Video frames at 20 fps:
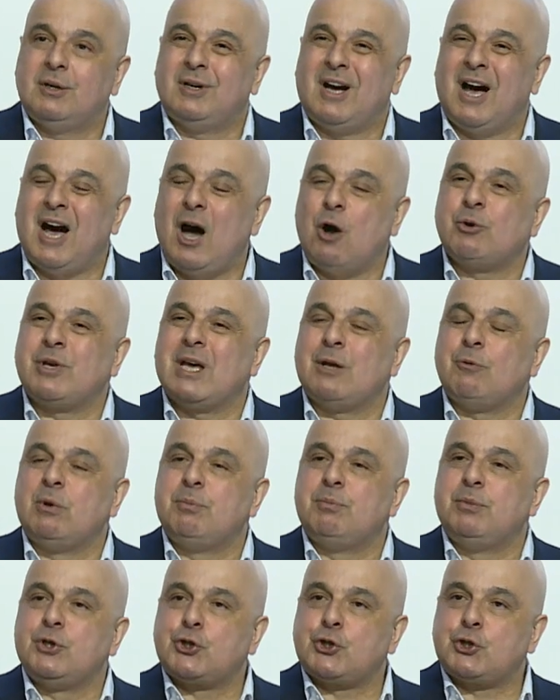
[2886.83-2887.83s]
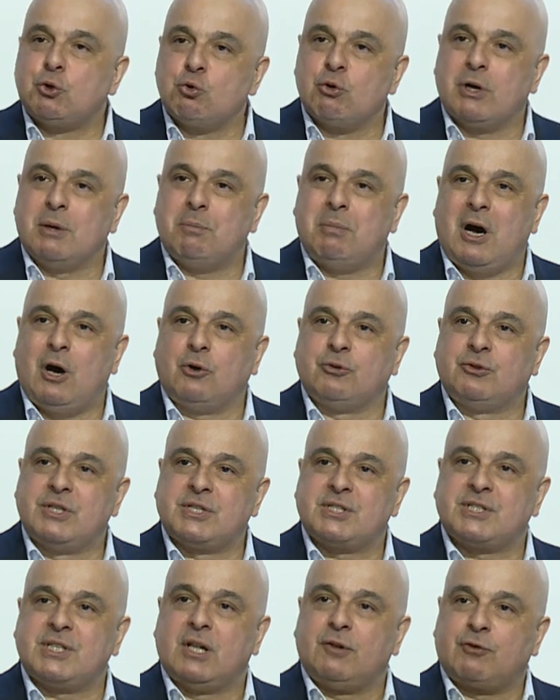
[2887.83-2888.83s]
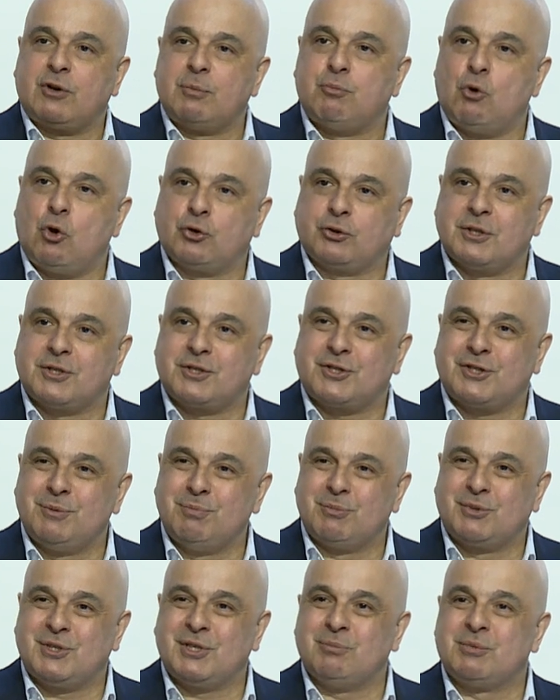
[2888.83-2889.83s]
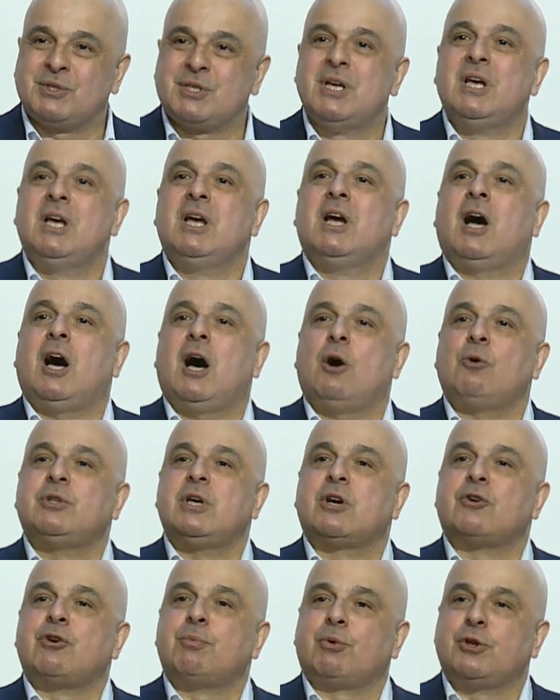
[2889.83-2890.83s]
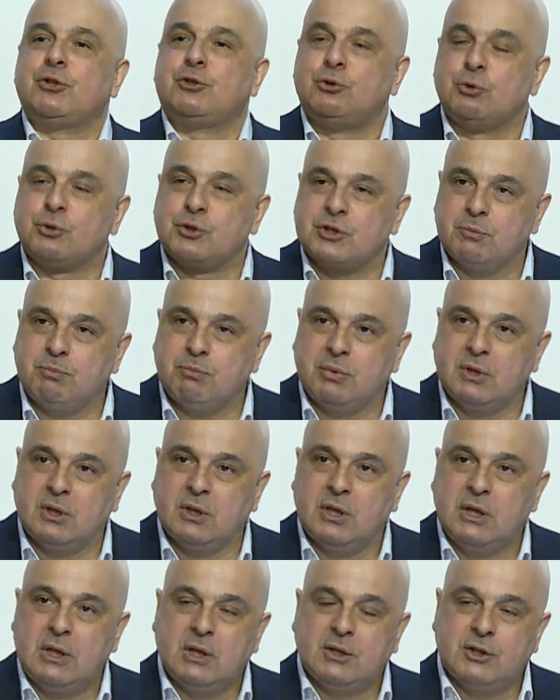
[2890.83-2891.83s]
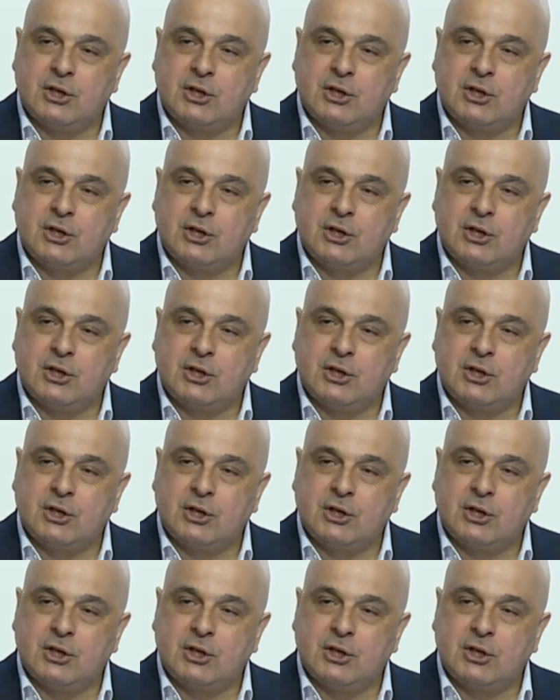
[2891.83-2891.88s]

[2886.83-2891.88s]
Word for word: how can we be sure about these self-reported symptoms, how they're reproducible?